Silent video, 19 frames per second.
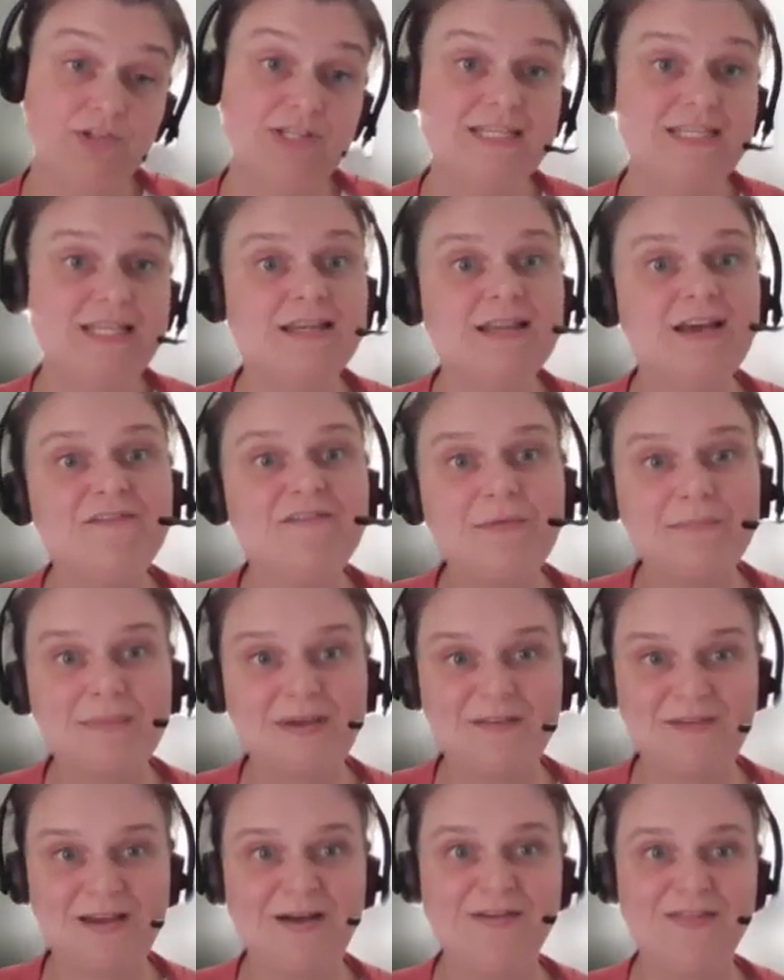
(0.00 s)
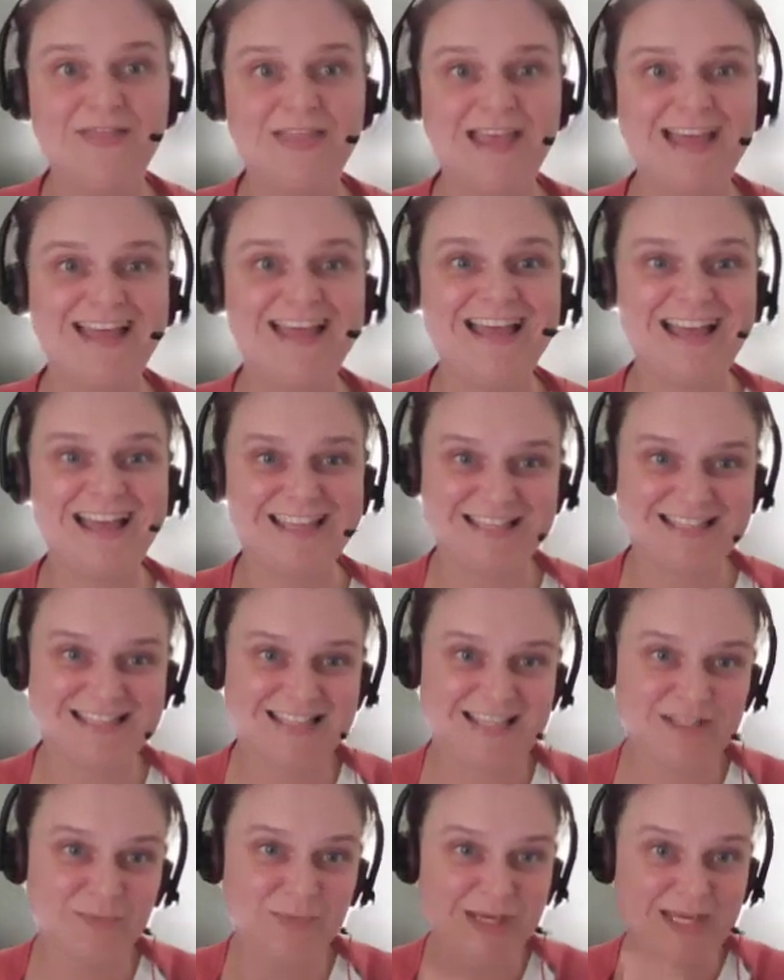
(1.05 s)
There's another myth out there that
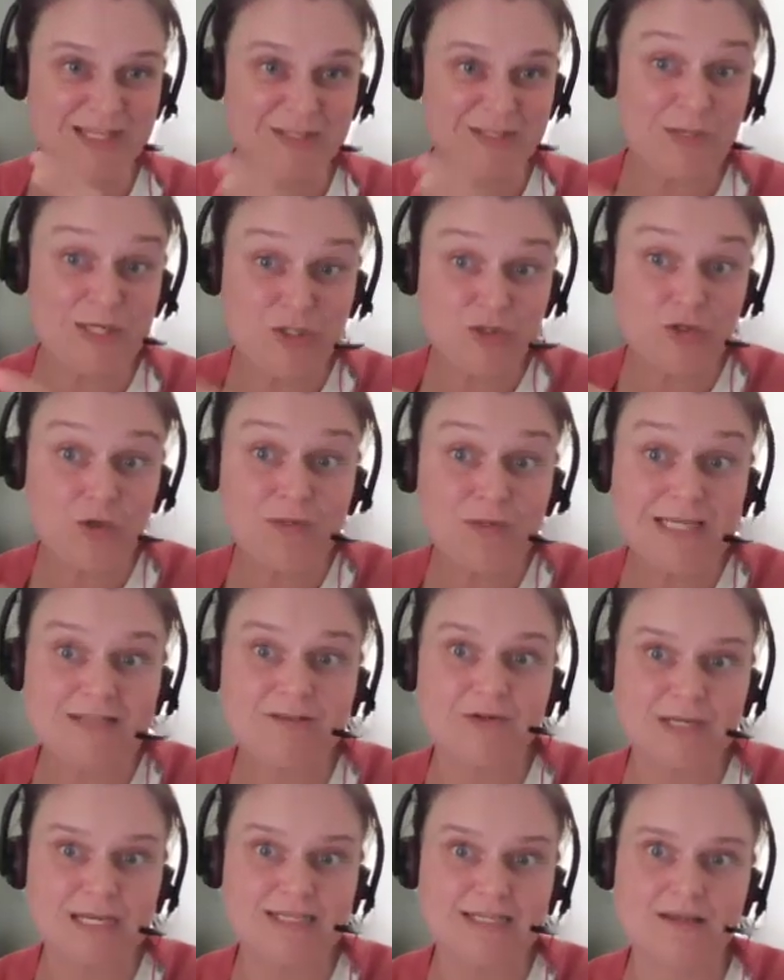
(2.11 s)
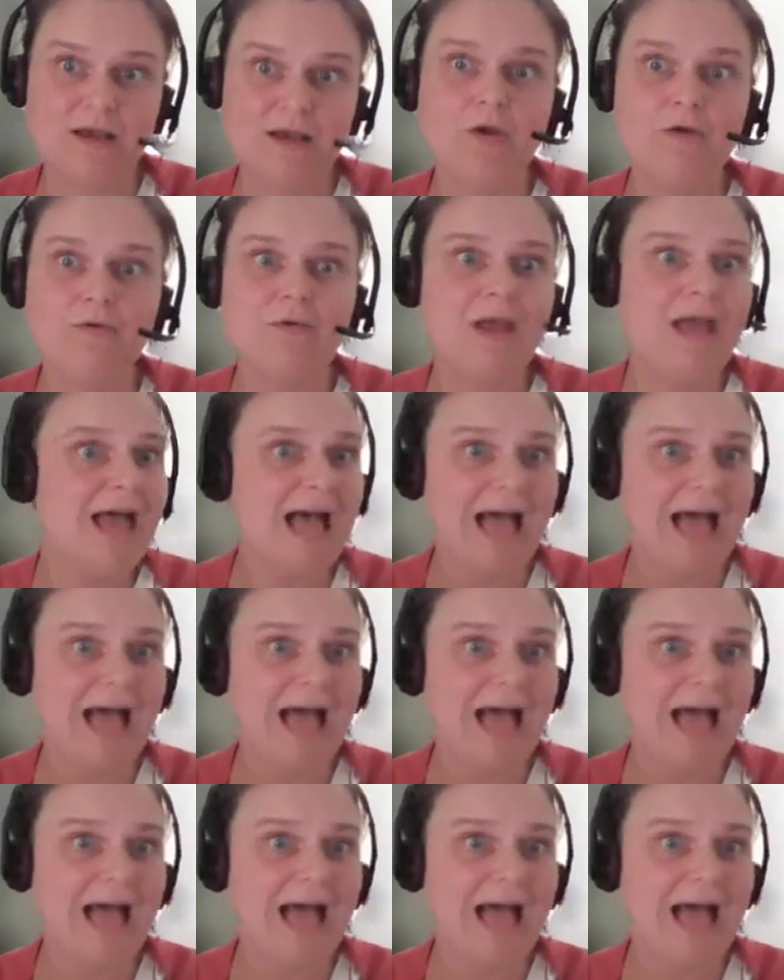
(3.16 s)
says we do this on its own.